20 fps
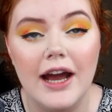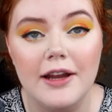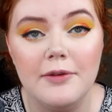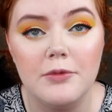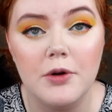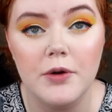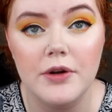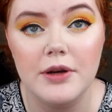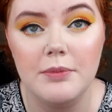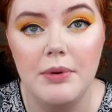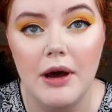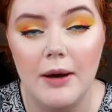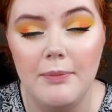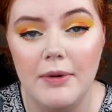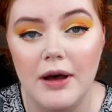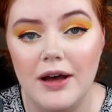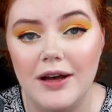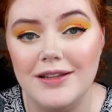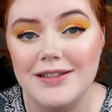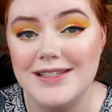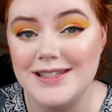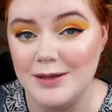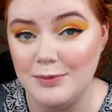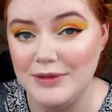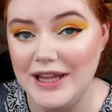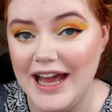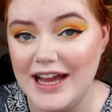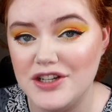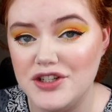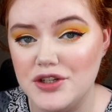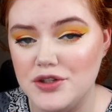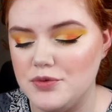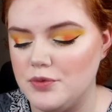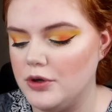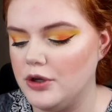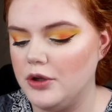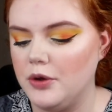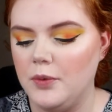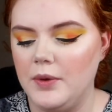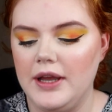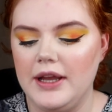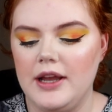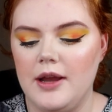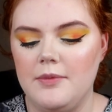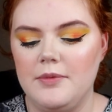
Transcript: I'm going to pop on some lashes real quick.